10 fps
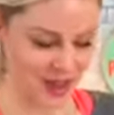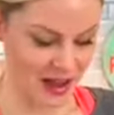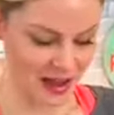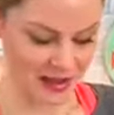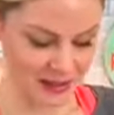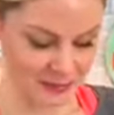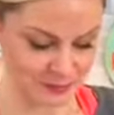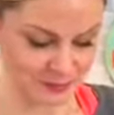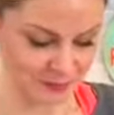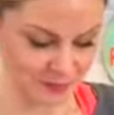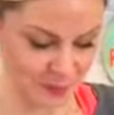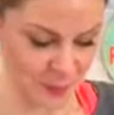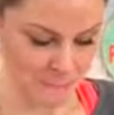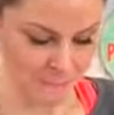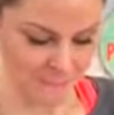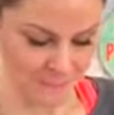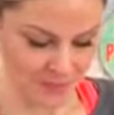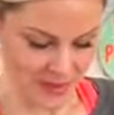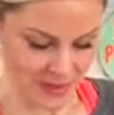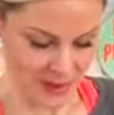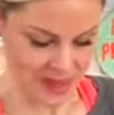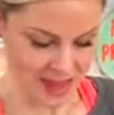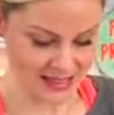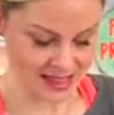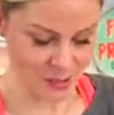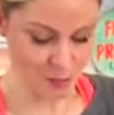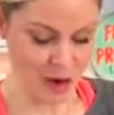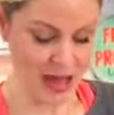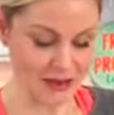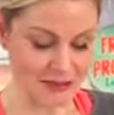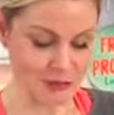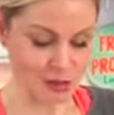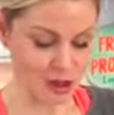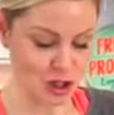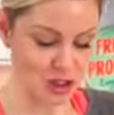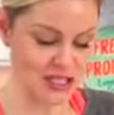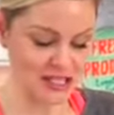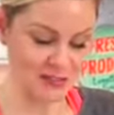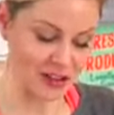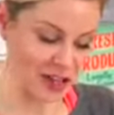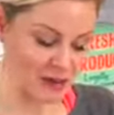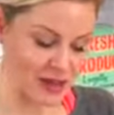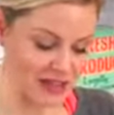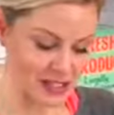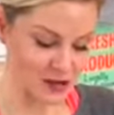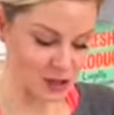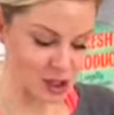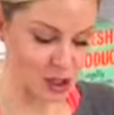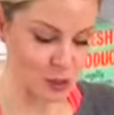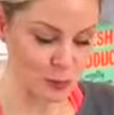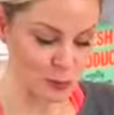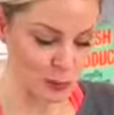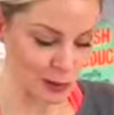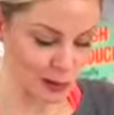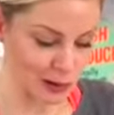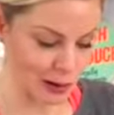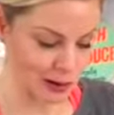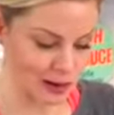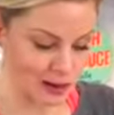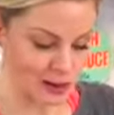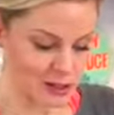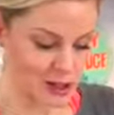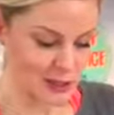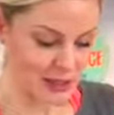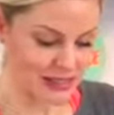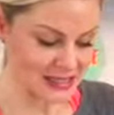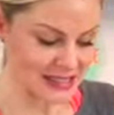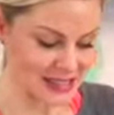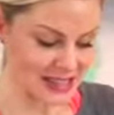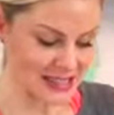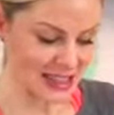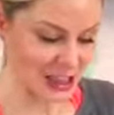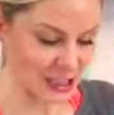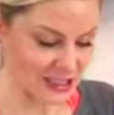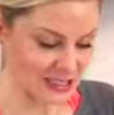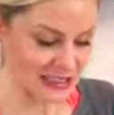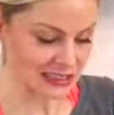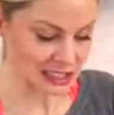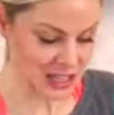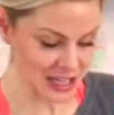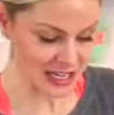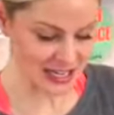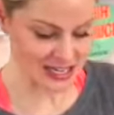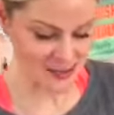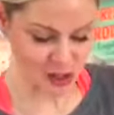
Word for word: Um, and that's it. Brianna from New Jersey is definitely going to make these for the Super Bowl. Celine says they look delicious.